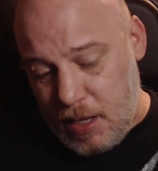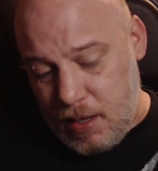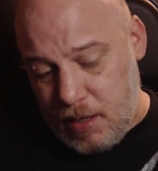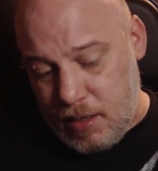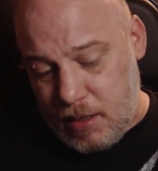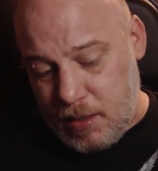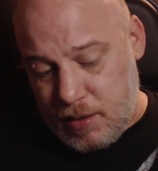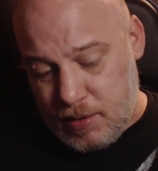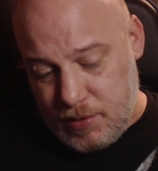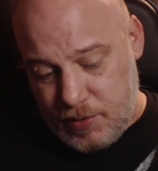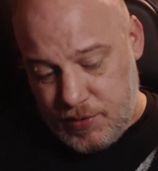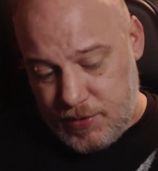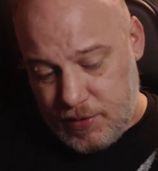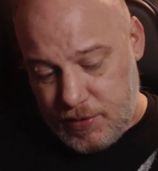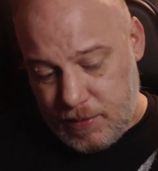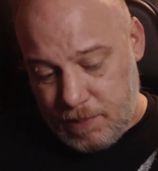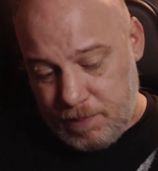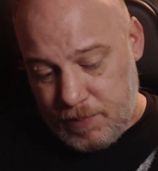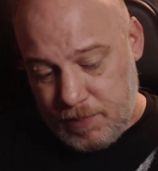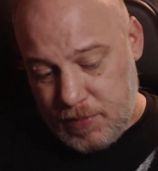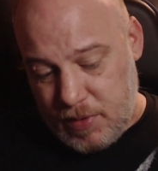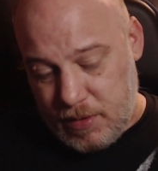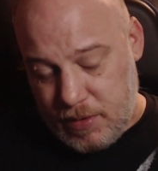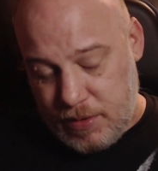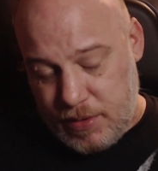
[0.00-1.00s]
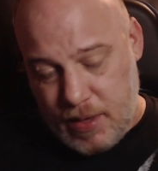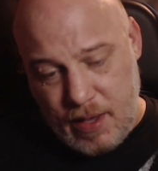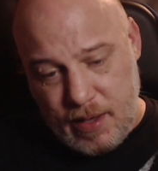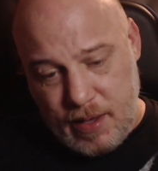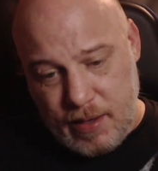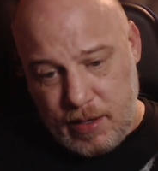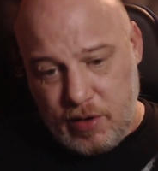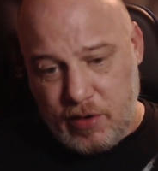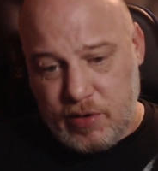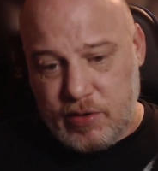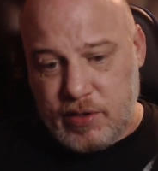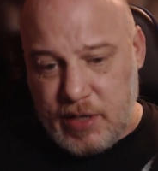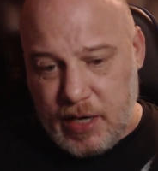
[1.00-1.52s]
is
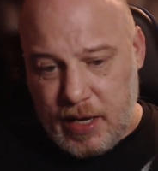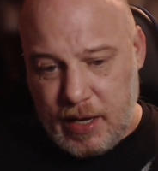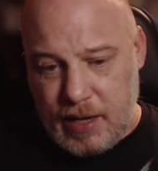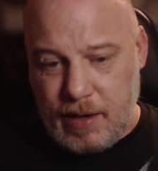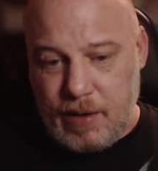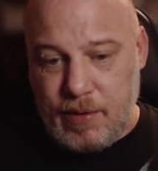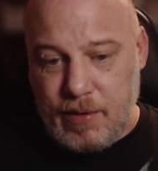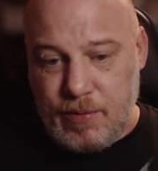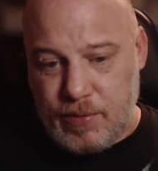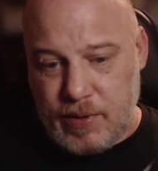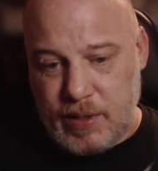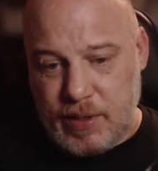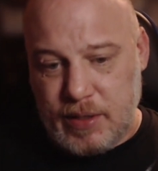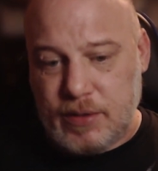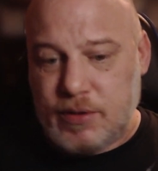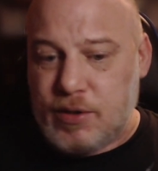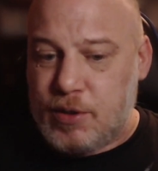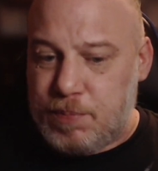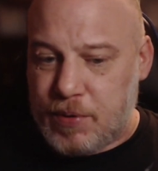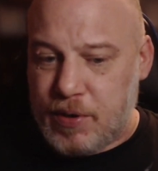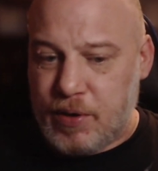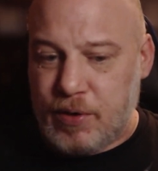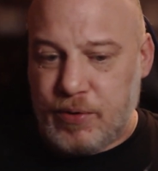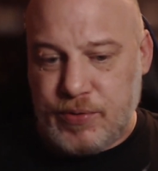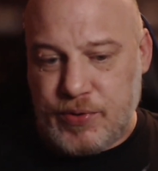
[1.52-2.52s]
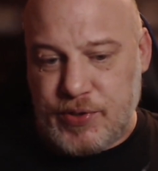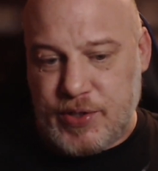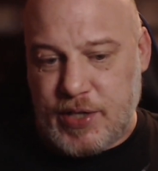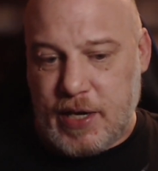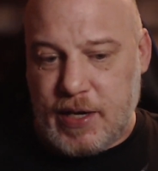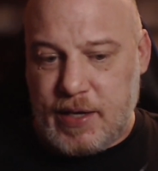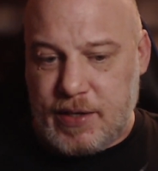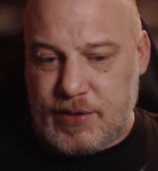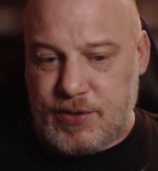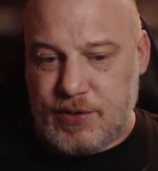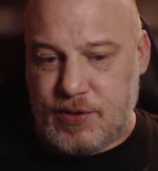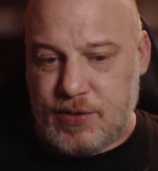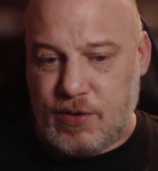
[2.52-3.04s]
they are now in the
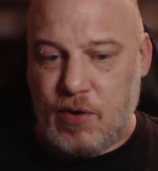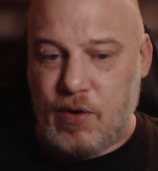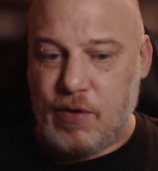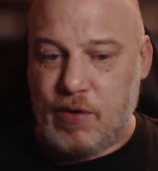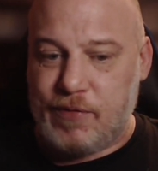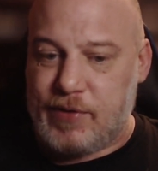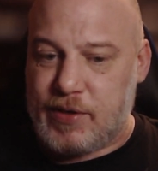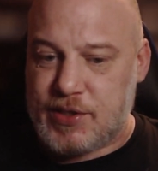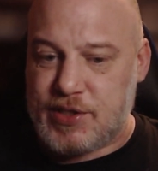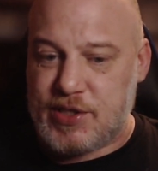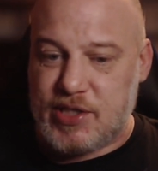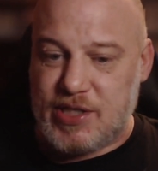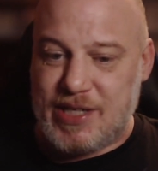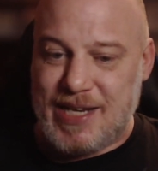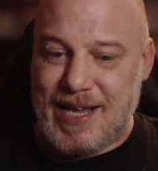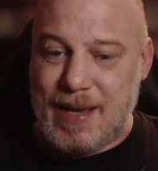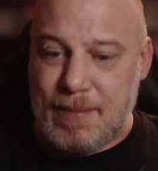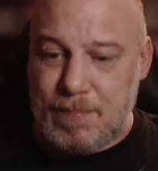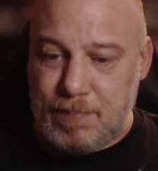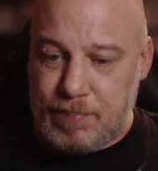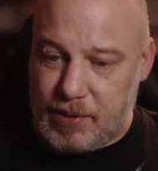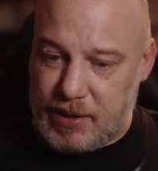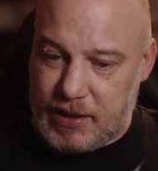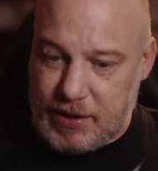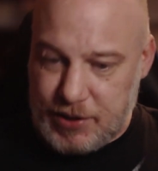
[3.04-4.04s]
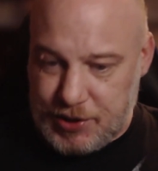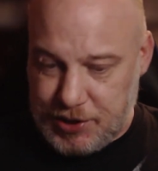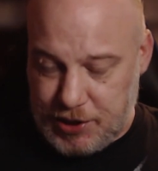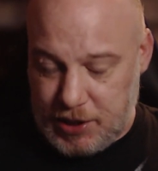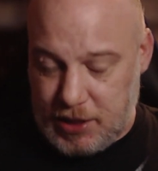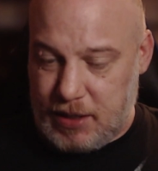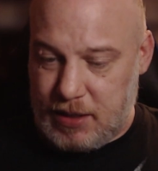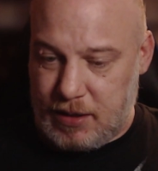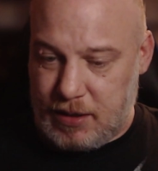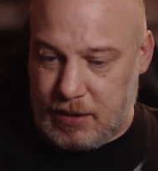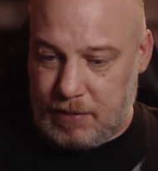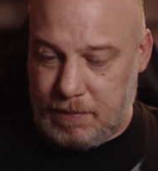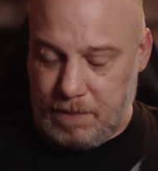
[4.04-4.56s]
process of
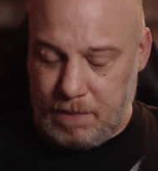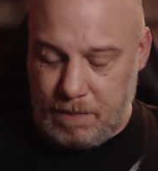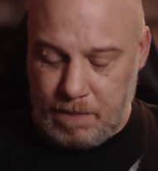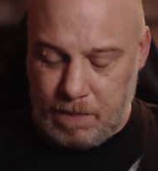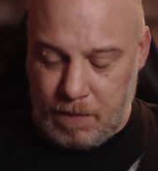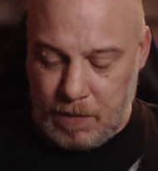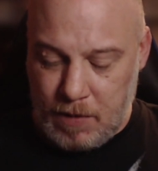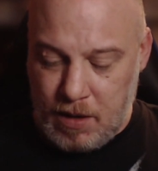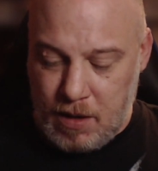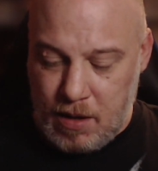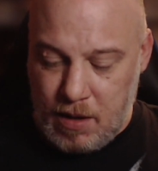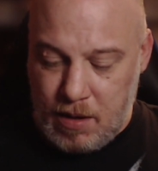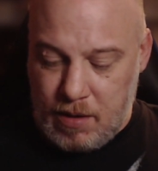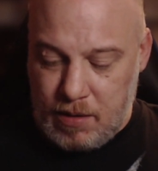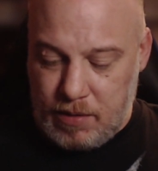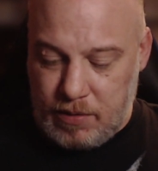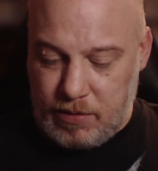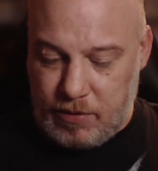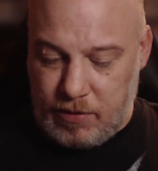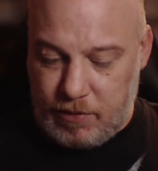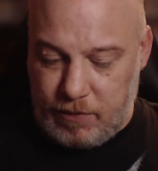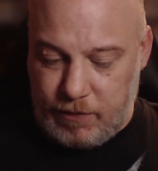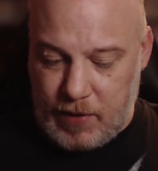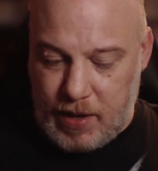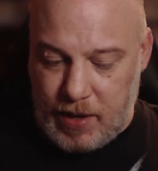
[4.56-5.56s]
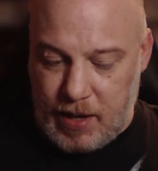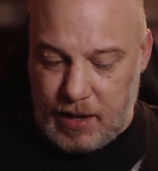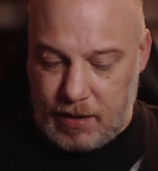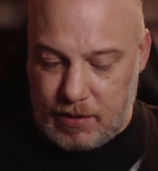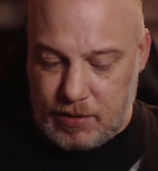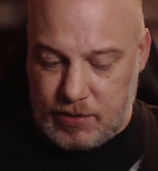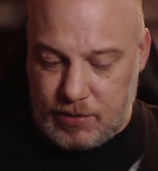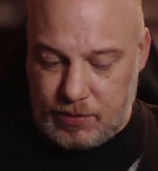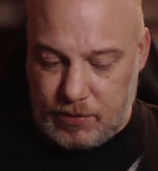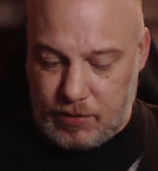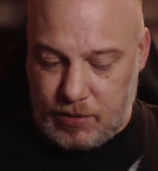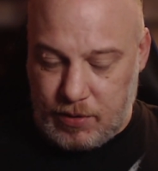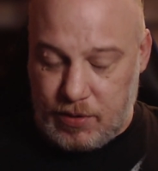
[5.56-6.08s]
establishing the
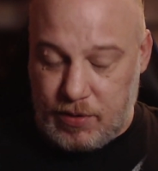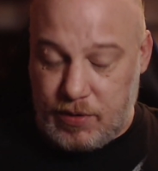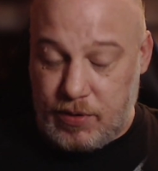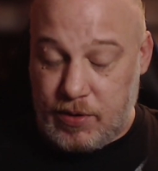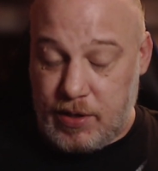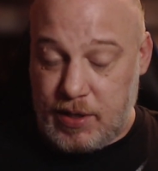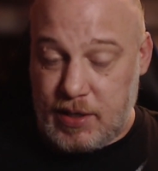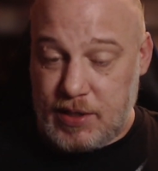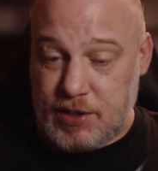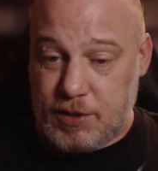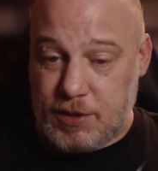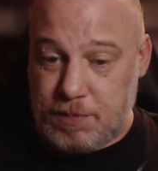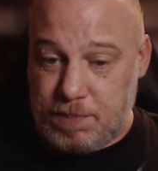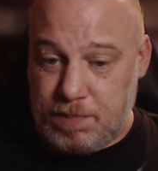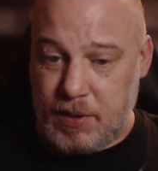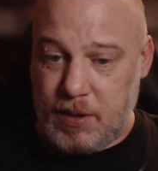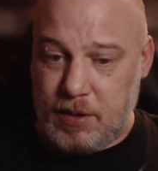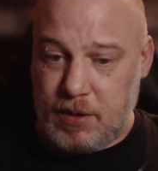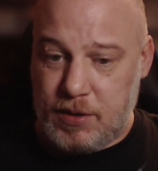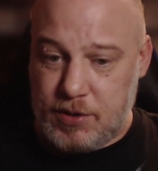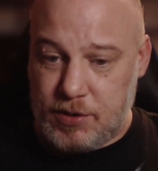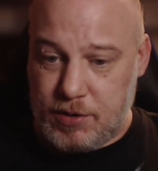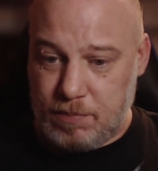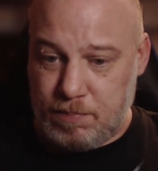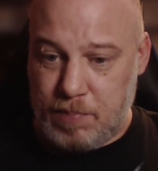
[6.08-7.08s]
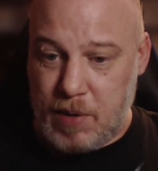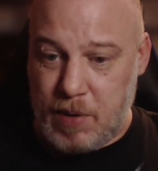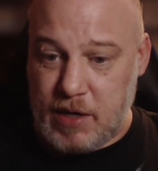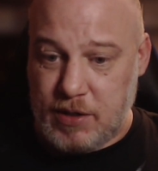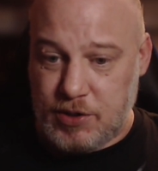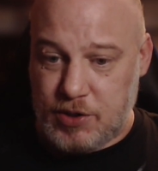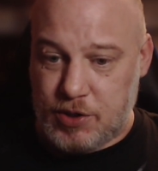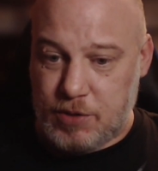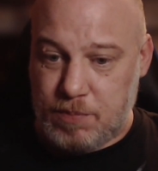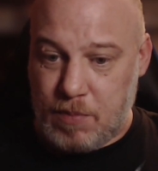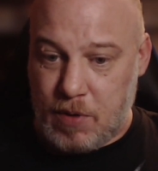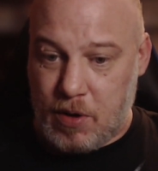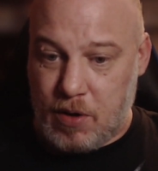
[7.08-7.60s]
fact that this
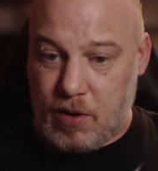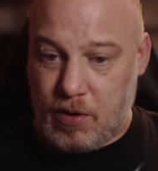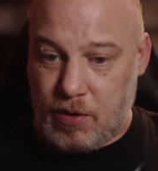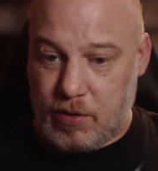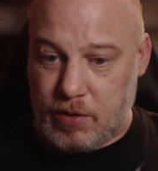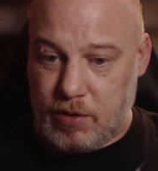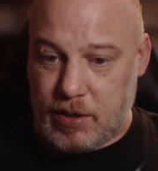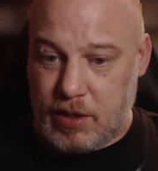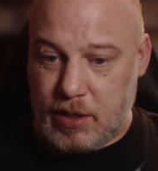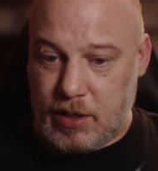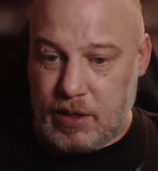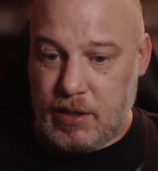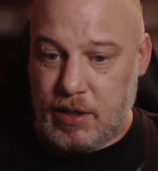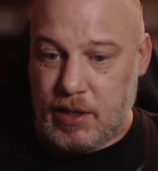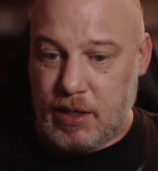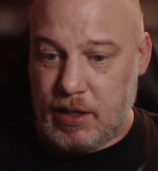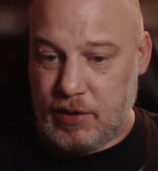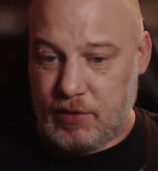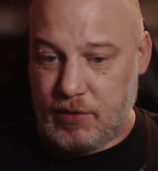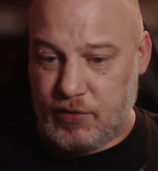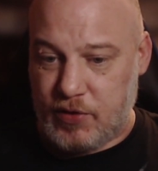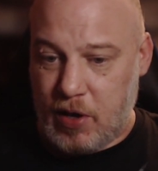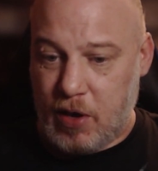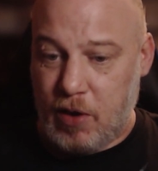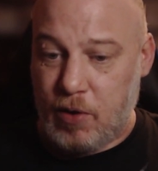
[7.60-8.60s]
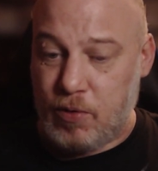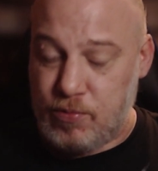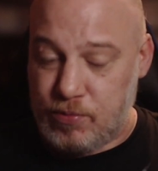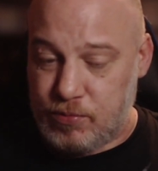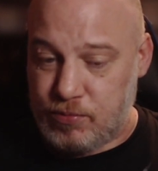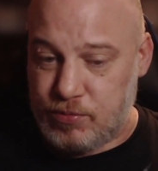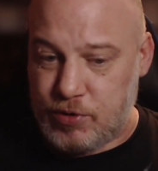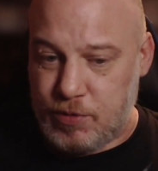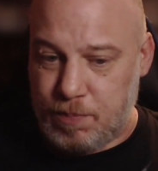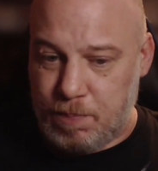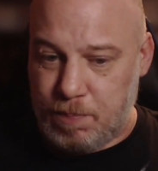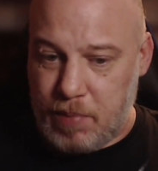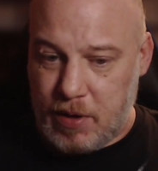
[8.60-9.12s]
benchmark is
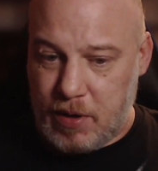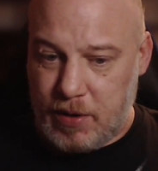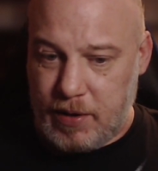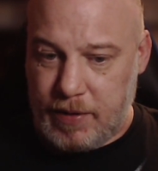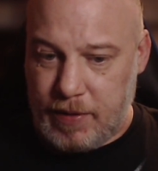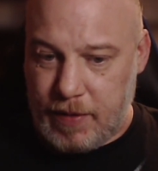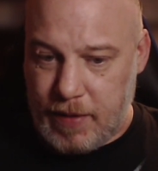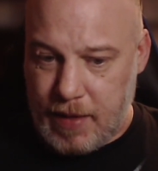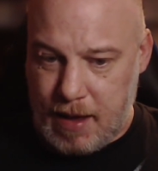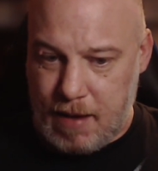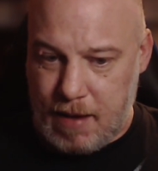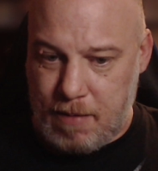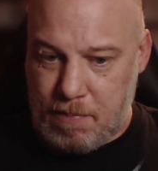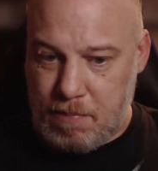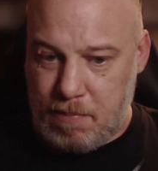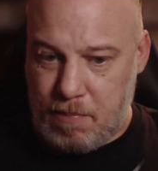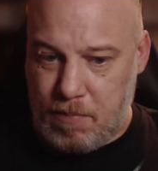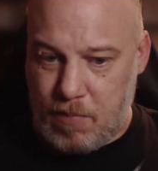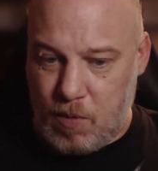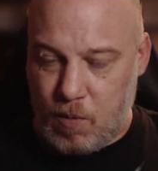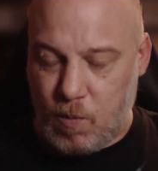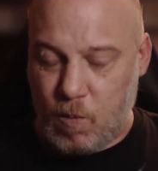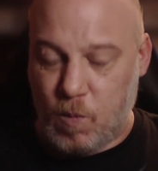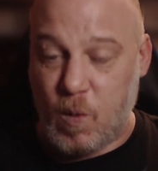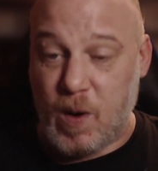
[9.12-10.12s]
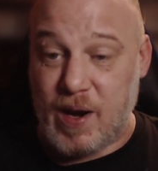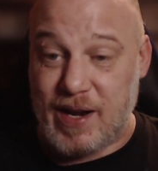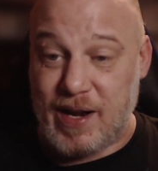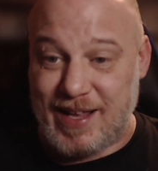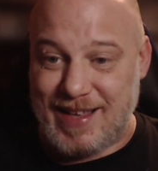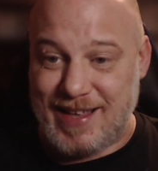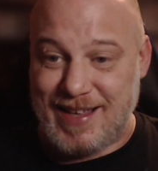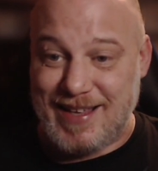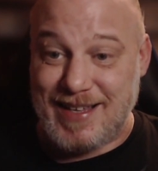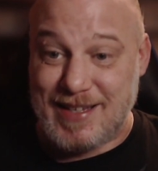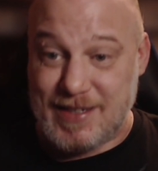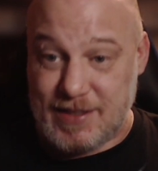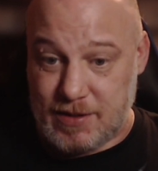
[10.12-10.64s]
owned by them when
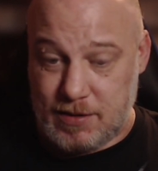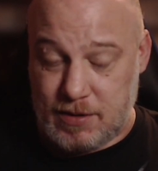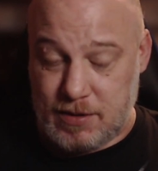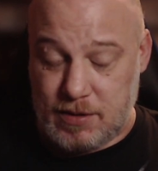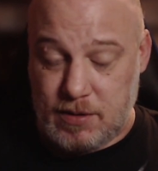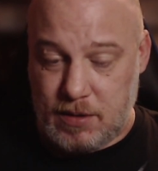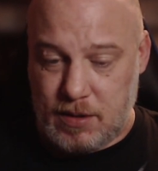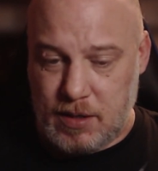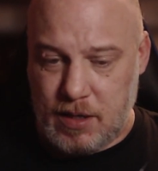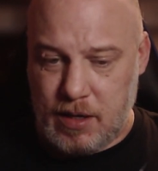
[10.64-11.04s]
it isn't.